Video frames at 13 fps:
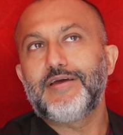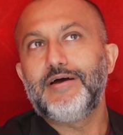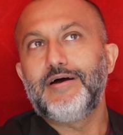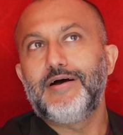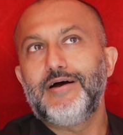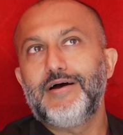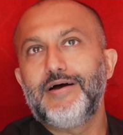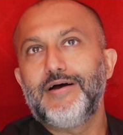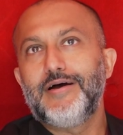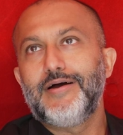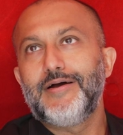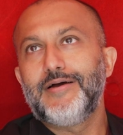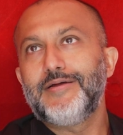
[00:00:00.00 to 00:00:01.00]

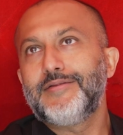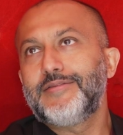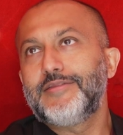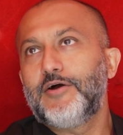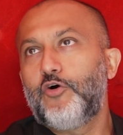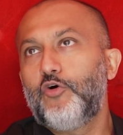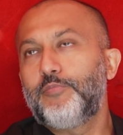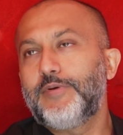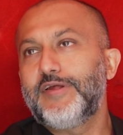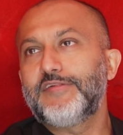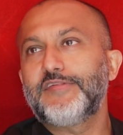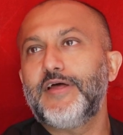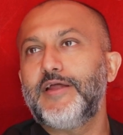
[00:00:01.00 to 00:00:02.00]
the hope
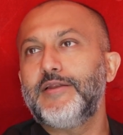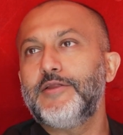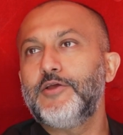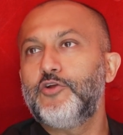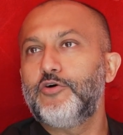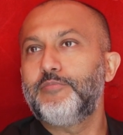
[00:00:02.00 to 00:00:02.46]
is that